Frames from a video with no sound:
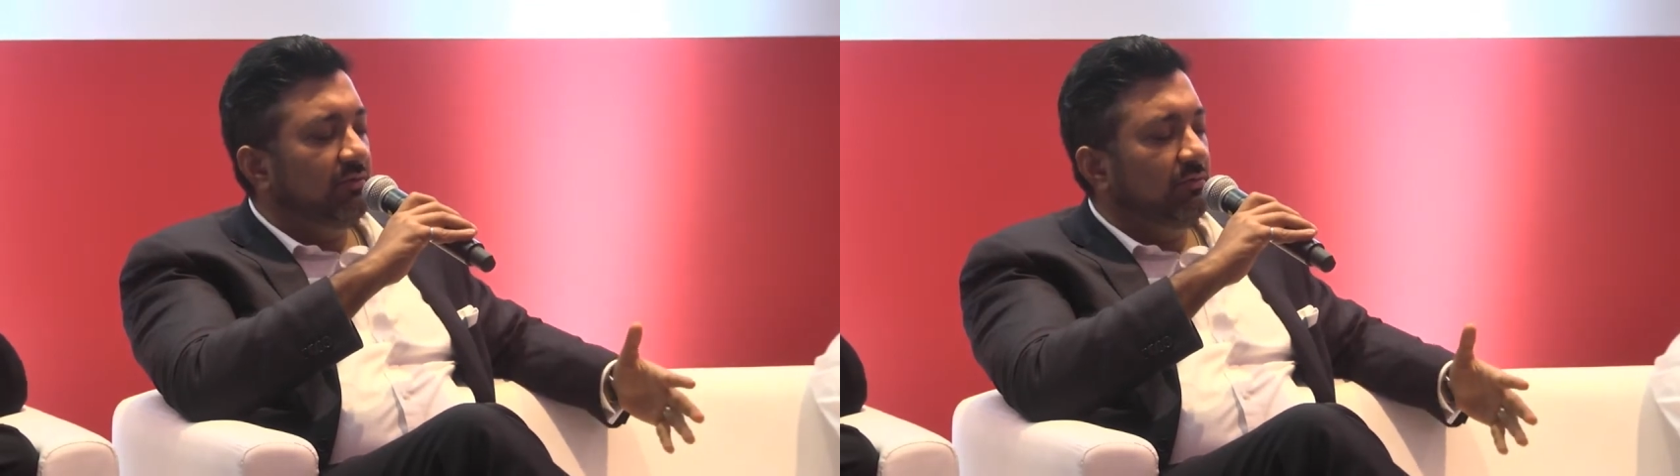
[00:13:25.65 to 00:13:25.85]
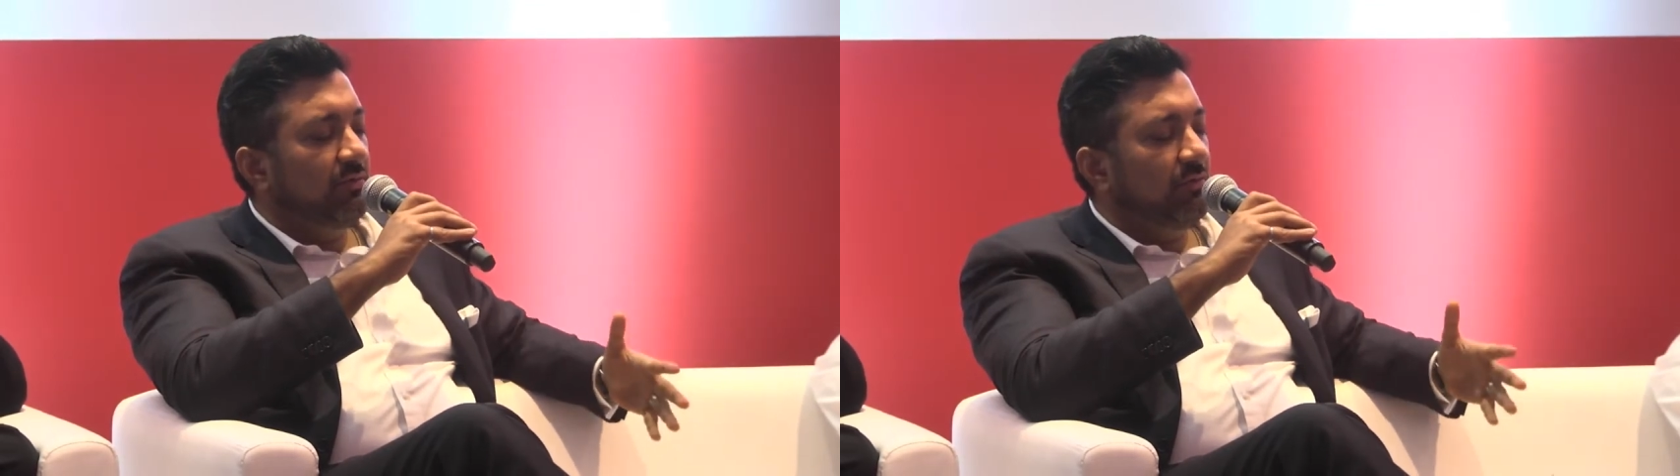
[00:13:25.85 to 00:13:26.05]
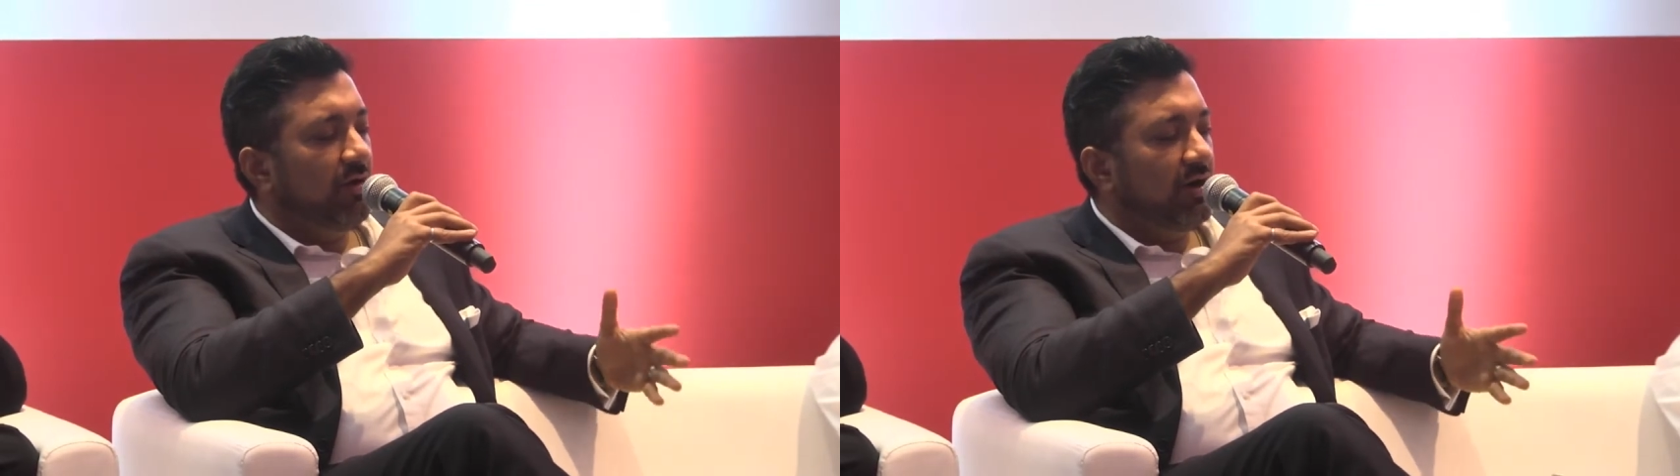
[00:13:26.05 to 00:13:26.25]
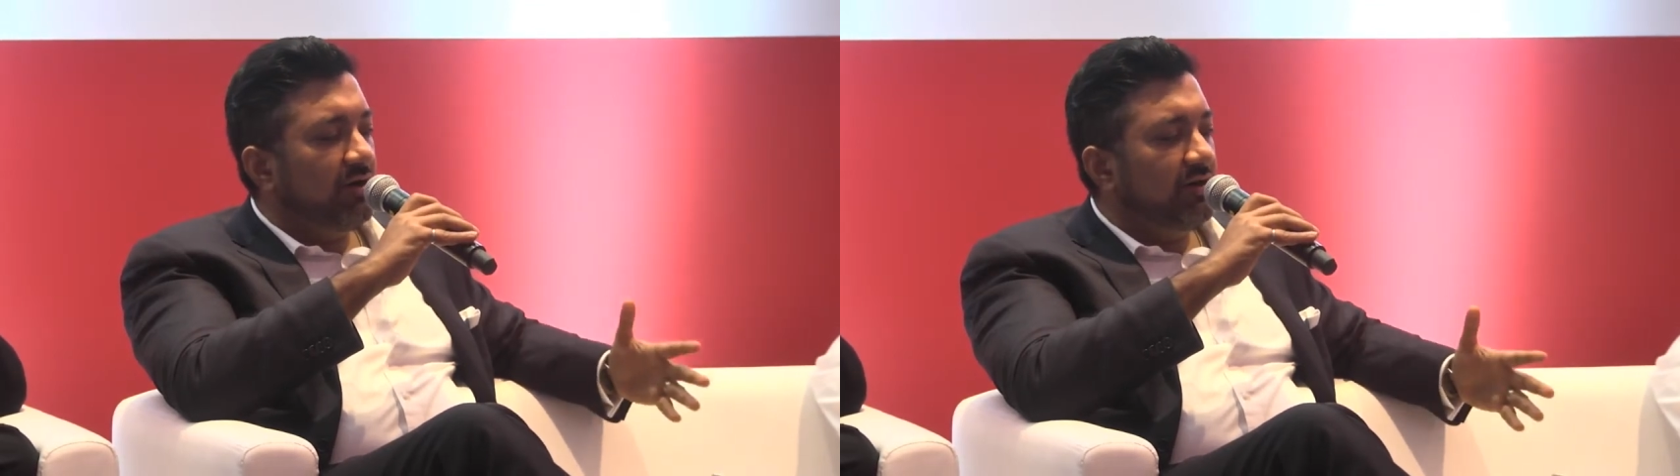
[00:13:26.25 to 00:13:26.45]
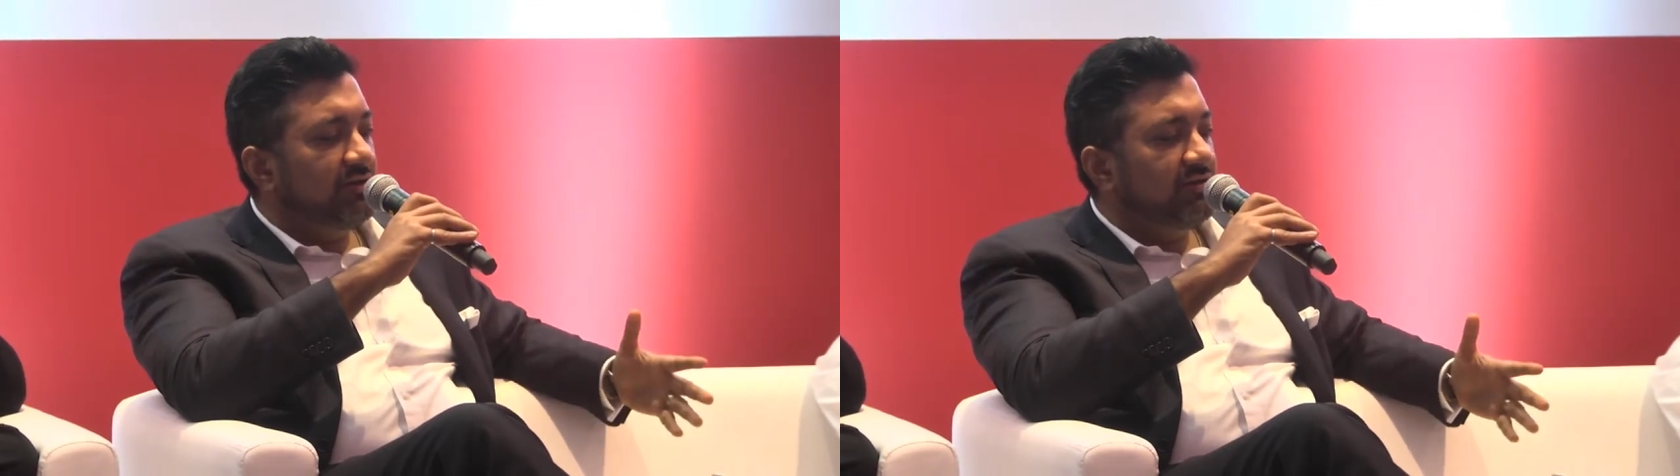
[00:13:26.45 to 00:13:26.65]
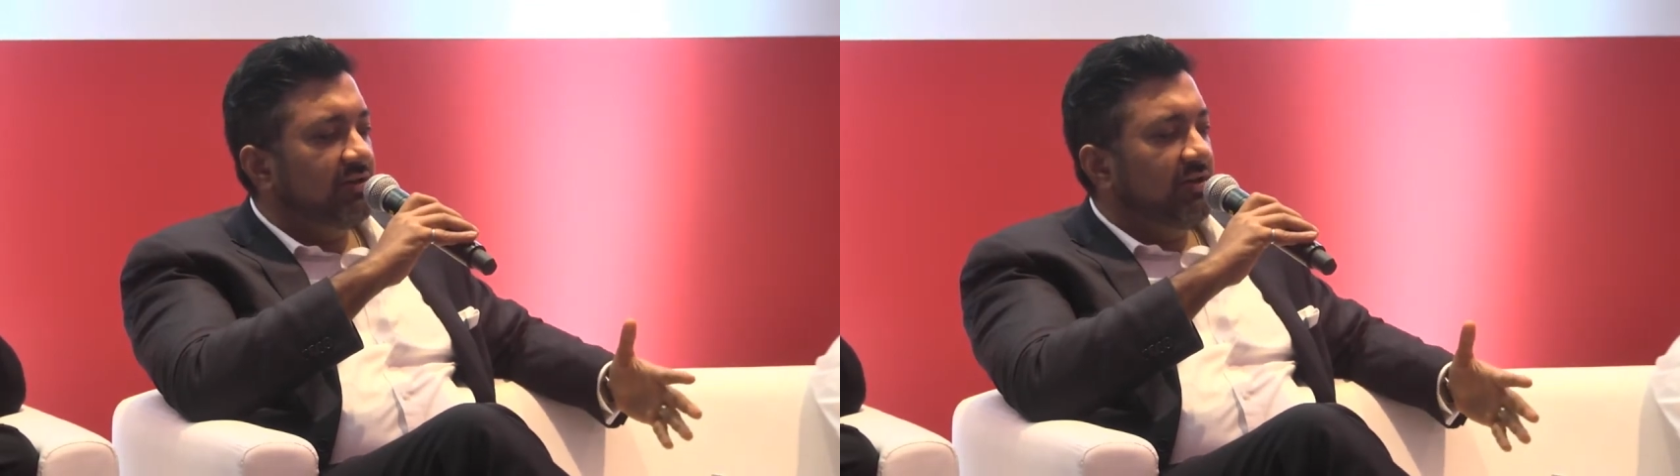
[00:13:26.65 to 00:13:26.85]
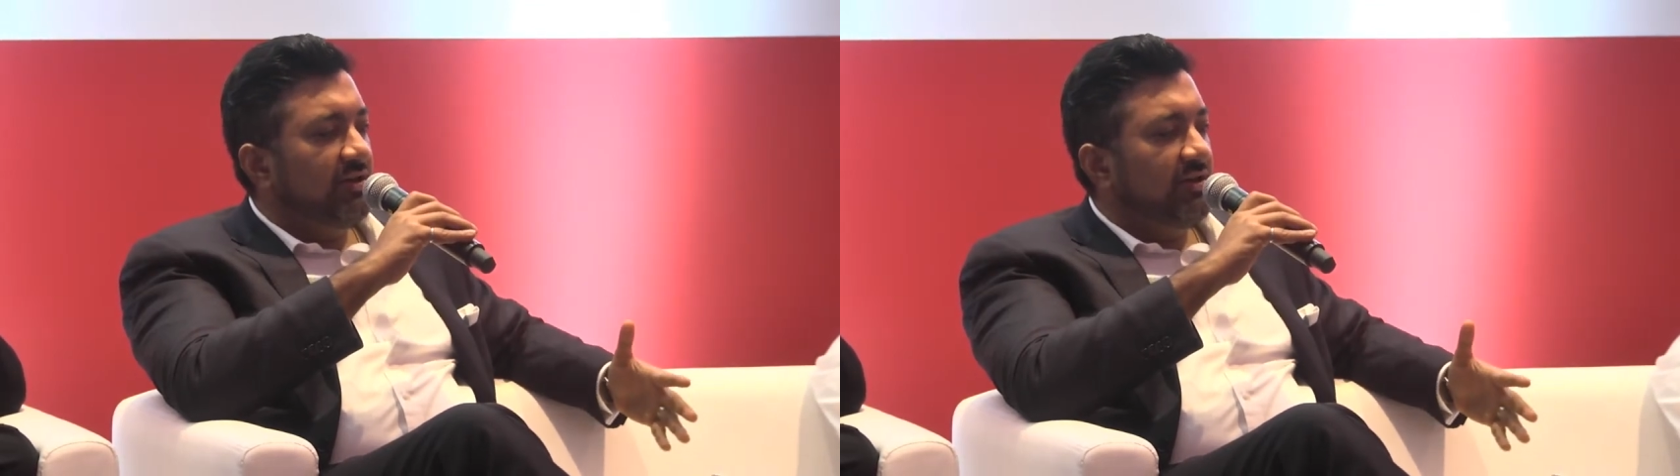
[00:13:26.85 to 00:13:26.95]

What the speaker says: requires